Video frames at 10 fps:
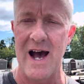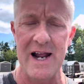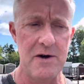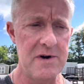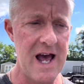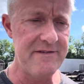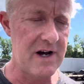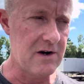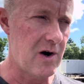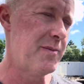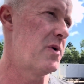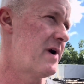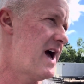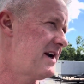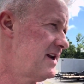I don't have a
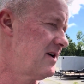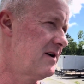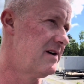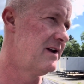carport out here